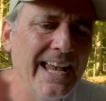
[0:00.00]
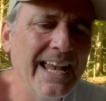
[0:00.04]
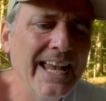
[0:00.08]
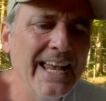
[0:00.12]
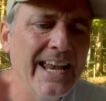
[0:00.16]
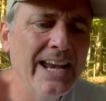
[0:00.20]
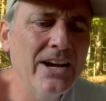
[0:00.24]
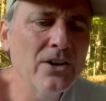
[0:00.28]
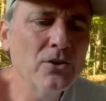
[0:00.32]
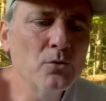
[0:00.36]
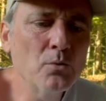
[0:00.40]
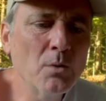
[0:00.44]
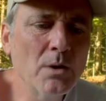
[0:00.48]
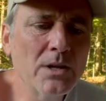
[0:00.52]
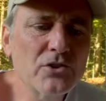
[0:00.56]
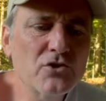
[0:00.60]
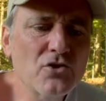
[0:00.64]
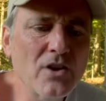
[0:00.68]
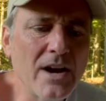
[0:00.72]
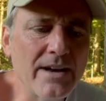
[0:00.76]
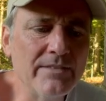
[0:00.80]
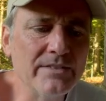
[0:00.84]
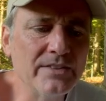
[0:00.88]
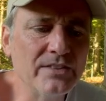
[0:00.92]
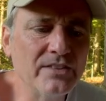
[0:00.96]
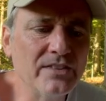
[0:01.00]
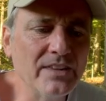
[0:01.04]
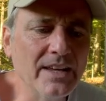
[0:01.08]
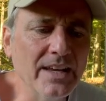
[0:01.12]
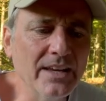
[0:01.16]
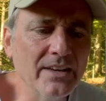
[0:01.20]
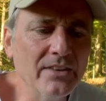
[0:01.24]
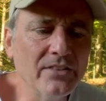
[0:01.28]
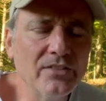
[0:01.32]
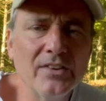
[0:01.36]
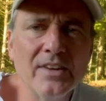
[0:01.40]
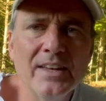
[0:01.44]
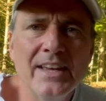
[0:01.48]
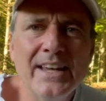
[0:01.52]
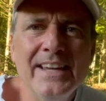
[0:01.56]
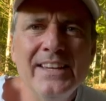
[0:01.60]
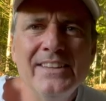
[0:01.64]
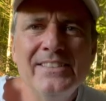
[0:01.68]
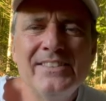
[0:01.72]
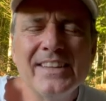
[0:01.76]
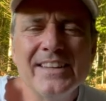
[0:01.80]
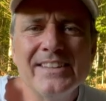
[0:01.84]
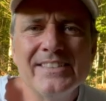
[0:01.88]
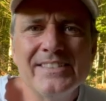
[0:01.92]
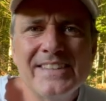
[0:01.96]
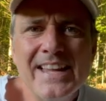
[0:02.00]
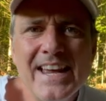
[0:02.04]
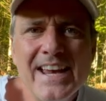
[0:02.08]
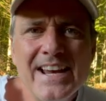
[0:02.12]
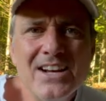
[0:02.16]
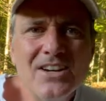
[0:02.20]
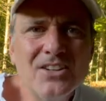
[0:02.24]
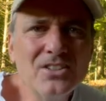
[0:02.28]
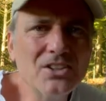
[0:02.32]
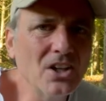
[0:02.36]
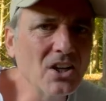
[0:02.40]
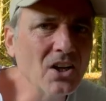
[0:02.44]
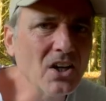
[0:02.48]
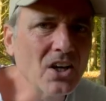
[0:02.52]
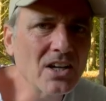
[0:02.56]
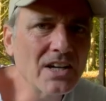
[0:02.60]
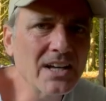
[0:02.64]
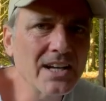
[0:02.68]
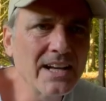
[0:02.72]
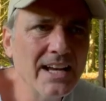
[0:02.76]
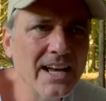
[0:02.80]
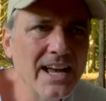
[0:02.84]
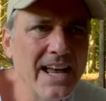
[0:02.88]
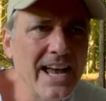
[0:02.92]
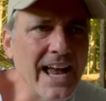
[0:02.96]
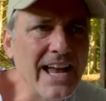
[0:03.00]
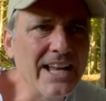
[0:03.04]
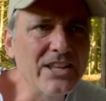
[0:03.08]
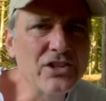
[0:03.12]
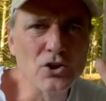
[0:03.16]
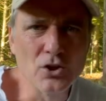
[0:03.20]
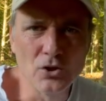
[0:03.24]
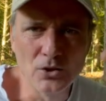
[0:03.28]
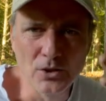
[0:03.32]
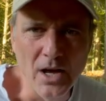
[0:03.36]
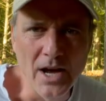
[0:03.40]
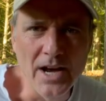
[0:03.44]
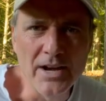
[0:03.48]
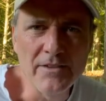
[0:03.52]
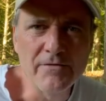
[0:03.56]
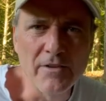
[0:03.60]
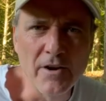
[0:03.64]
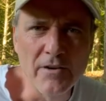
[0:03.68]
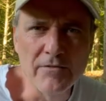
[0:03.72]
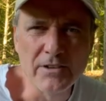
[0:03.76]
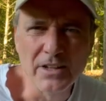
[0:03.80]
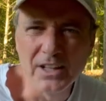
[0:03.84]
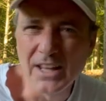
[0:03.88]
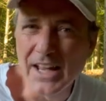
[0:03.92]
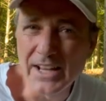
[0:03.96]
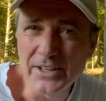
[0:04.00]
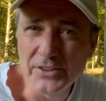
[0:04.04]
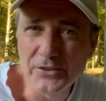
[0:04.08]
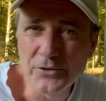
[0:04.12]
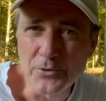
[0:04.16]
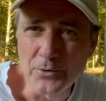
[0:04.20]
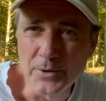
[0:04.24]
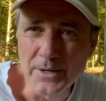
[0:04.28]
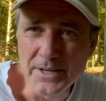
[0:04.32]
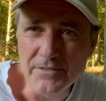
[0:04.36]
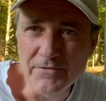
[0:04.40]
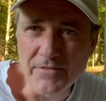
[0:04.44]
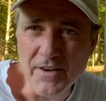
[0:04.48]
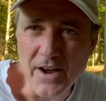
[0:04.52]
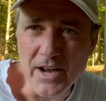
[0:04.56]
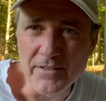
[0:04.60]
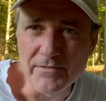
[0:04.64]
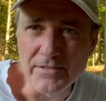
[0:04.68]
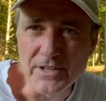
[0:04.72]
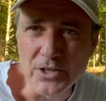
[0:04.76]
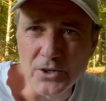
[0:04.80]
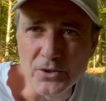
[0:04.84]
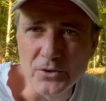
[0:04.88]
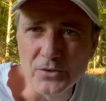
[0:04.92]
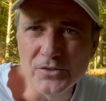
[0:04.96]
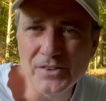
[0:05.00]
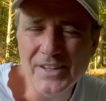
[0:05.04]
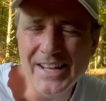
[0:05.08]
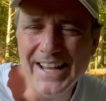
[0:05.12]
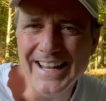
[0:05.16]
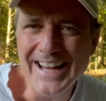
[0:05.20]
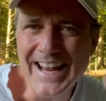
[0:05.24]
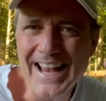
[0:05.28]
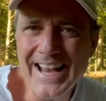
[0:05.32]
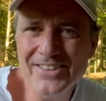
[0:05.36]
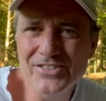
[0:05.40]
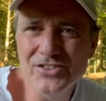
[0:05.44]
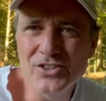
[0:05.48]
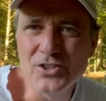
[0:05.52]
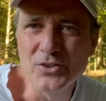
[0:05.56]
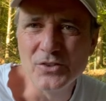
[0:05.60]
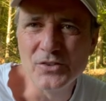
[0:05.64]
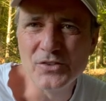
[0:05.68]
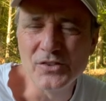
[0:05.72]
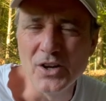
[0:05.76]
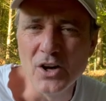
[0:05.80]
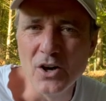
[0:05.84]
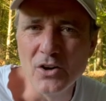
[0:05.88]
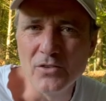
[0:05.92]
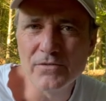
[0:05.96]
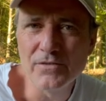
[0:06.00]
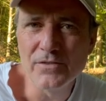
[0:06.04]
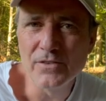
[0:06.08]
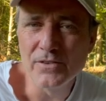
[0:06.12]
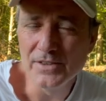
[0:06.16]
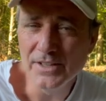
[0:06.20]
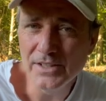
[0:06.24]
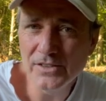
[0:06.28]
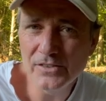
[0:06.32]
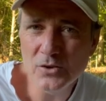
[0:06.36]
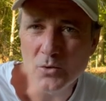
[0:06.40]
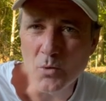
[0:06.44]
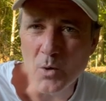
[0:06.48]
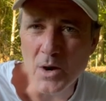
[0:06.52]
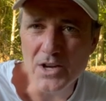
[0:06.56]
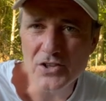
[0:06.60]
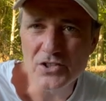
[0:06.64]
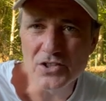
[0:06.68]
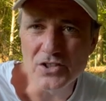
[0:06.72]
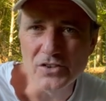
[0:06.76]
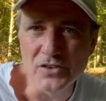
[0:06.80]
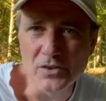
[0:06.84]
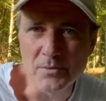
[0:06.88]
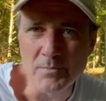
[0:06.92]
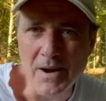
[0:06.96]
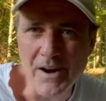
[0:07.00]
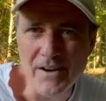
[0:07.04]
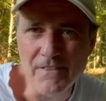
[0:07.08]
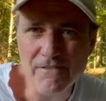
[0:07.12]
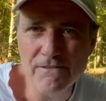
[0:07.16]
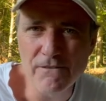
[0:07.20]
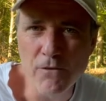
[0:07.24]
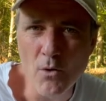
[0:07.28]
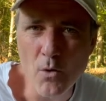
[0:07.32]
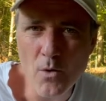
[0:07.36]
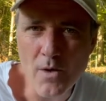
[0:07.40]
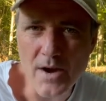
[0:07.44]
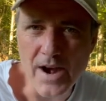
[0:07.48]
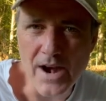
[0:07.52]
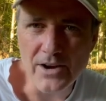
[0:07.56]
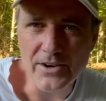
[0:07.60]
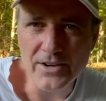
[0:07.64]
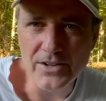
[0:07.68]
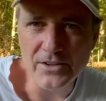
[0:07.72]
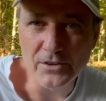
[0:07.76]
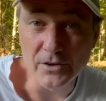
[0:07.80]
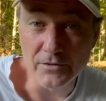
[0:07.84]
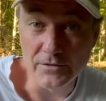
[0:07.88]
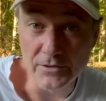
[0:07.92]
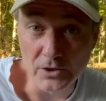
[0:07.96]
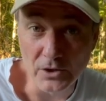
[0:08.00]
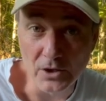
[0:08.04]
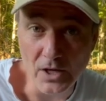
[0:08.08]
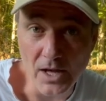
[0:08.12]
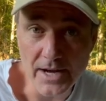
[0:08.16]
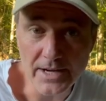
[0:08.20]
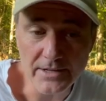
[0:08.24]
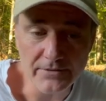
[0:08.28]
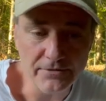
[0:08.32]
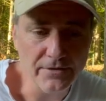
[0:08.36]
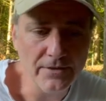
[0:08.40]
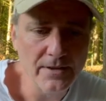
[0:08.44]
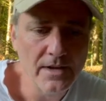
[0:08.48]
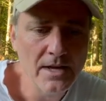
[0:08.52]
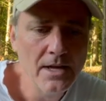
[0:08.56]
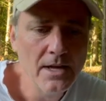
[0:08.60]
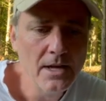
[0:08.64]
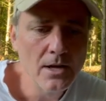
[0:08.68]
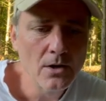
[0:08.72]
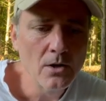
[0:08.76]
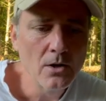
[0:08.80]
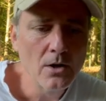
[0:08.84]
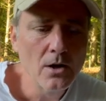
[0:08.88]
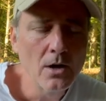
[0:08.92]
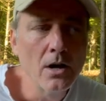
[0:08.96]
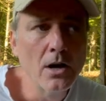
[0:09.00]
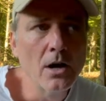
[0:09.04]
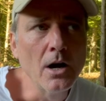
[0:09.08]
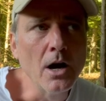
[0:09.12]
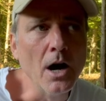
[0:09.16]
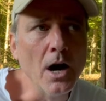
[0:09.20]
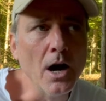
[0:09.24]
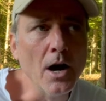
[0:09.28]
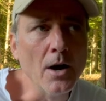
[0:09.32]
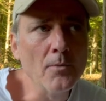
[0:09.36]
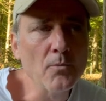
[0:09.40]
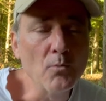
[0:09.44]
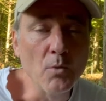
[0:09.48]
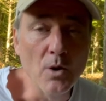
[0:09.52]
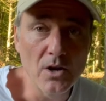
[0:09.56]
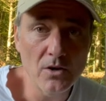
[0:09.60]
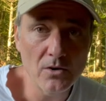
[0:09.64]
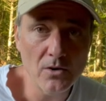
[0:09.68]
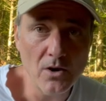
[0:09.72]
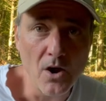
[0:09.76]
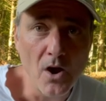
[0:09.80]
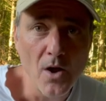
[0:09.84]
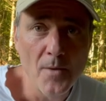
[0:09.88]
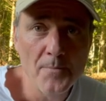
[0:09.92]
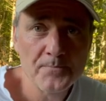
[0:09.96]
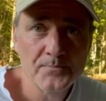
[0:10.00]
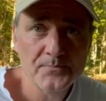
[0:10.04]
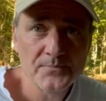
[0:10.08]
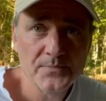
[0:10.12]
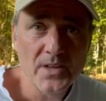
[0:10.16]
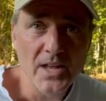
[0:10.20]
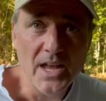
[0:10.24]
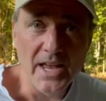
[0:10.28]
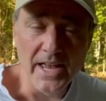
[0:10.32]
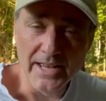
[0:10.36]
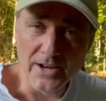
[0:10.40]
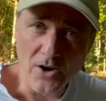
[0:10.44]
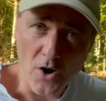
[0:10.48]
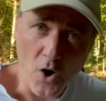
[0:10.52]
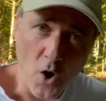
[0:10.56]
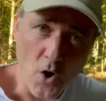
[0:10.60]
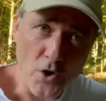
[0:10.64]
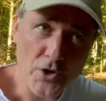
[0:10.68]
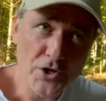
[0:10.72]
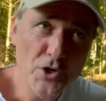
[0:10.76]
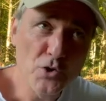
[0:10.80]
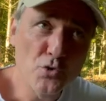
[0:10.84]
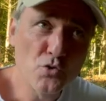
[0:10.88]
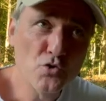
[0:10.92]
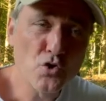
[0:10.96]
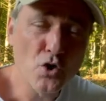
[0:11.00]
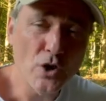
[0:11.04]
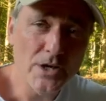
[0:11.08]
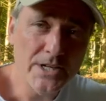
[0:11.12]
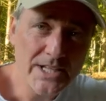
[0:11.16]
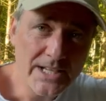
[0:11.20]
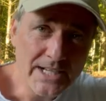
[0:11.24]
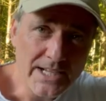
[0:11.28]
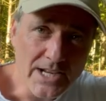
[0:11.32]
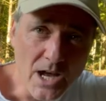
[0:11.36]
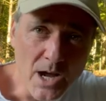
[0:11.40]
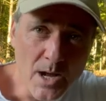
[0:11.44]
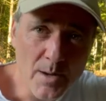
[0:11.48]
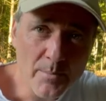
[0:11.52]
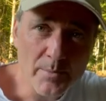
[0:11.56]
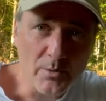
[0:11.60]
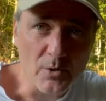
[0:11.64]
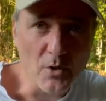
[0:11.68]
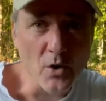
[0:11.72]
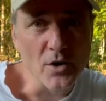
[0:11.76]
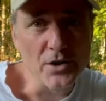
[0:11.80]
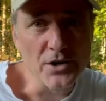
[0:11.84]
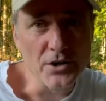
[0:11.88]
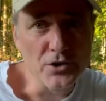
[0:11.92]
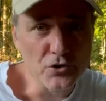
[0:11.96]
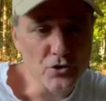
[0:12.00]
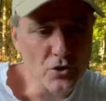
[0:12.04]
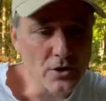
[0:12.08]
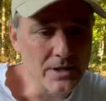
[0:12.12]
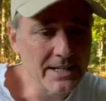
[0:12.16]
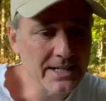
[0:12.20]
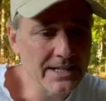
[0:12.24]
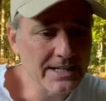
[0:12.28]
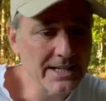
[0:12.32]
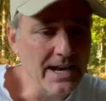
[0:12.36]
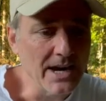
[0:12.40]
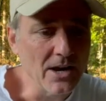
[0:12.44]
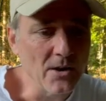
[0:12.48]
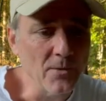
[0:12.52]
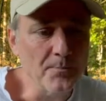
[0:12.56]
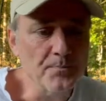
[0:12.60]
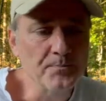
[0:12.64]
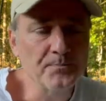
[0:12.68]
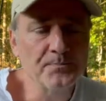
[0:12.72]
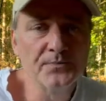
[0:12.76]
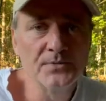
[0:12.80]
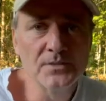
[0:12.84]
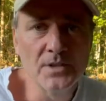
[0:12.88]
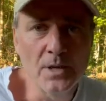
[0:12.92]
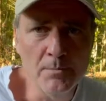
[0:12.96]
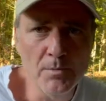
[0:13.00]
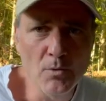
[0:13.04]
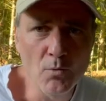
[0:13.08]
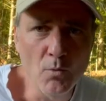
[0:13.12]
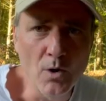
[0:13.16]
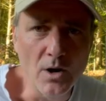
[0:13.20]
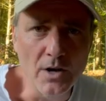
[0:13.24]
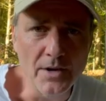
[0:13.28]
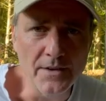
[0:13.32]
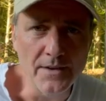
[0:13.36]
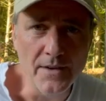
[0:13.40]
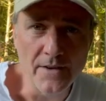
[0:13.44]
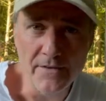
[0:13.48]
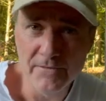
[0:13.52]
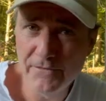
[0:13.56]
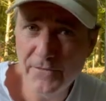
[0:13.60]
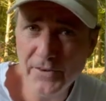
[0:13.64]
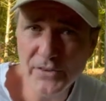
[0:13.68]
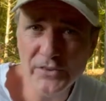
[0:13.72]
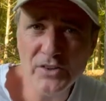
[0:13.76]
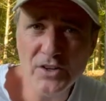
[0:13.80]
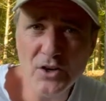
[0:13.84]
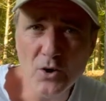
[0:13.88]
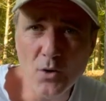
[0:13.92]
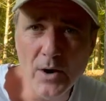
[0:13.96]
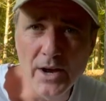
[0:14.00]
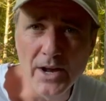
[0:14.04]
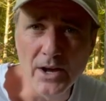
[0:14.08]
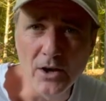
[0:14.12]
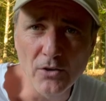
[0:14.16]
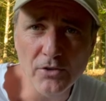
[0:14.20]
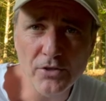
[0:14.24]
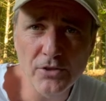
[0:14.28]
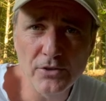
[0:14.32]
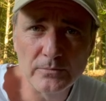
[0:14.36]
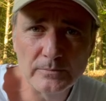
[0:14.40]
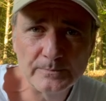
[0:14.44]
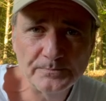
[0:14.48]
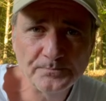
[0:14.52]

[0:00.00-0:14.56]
here's what Travis says He says, take a look at your life over the last three to five years and ask yourself these questions about four areas of your life. Uh, well, and are you trending up or are you trending down? Number one, physical health,